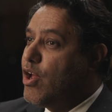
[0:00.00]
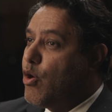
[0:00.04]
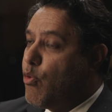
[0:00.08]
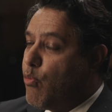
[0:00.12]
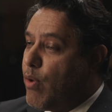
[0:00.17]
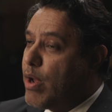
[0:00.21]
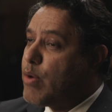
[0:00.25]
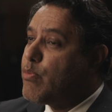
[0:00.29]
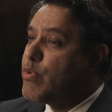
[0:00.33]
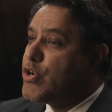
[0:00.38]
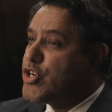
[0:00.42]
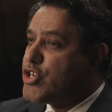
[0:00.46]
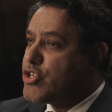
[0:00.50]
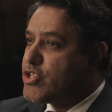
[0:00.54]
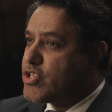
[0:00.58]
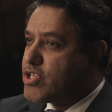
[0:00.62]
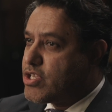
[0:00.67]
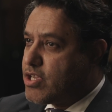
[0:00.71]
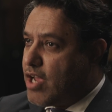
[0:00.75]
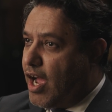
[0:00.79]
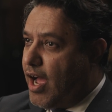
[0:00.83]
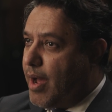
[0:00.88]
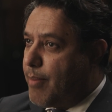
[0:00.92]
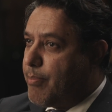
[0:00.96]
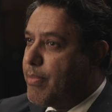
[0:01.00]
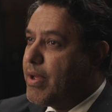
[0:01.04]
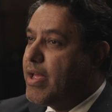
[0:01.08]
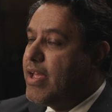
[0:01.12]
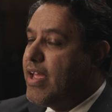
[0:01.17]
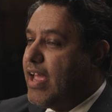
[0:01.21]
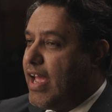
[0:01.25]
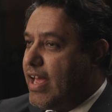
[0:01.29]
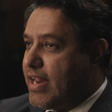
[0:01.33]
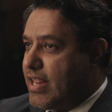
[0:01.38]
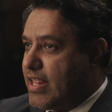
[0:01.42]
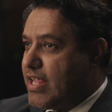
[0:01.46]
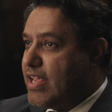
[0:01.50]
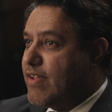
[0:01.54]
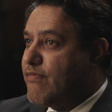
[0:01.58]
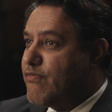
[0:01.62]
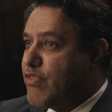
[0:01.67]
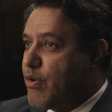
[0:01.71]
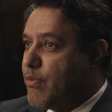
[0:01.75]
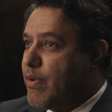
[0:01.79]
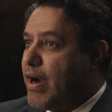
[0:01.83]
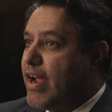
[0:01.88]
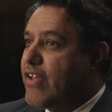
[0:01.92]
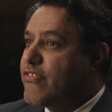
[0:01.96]
when we should stop and leave
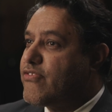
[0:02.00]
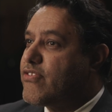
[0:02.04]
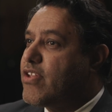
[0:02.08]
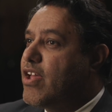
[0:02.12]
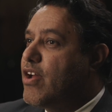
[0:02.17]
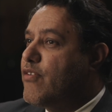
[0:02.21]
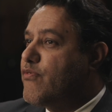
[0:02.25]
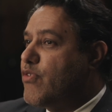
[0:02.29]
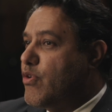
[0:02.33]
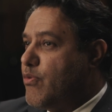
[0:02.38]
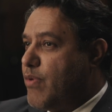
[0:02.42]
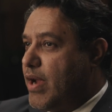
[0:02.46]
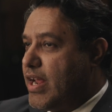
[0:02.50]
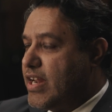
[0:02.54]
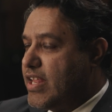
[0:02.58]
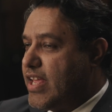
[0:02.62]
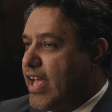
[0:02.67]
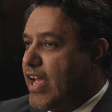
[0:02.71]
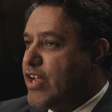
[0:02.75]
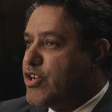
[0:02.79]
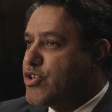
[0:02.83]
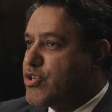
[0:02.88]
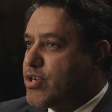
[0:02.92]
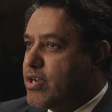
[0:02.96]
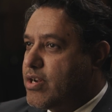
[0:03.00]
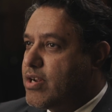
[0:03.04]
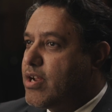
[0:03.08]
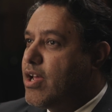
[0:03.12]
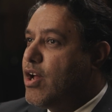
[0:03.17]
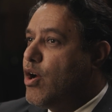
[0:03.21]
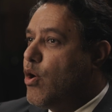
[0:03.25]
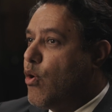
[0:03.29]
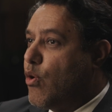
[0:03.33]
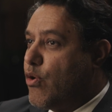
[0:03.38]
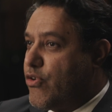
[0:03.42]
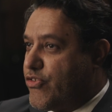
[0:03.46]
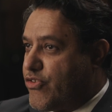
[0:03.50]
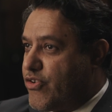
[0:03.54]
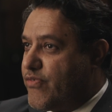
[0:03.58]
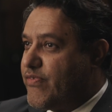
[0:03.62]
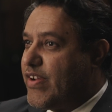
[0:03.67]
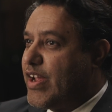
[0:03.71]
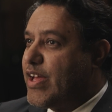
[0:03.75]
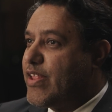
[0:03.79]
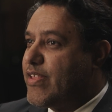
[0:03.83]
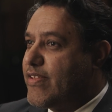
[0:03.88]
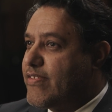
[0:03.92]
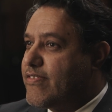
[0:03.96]
the rest for radiation or
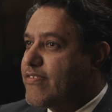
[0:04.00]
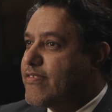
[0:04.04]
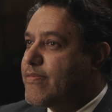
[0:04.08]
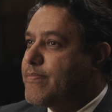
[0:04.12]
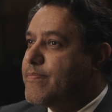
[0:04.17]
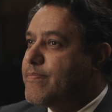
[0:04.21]
surveillance.